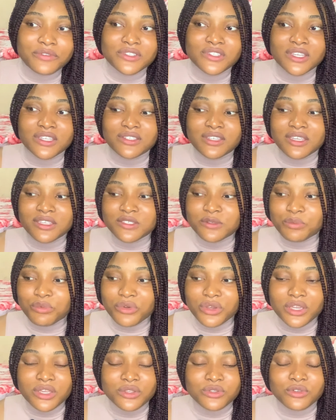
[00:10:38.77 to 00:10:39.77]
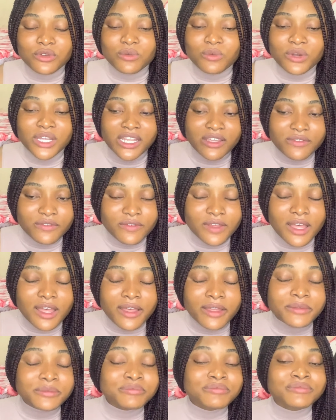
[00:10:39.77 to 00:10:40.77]
VJJ sprays or
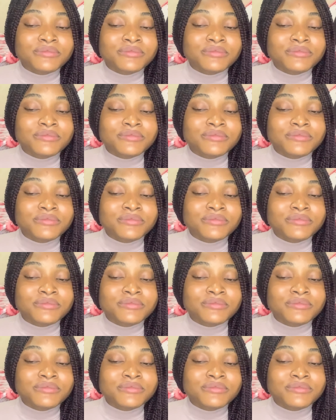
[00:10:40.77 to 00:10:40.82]
whatever.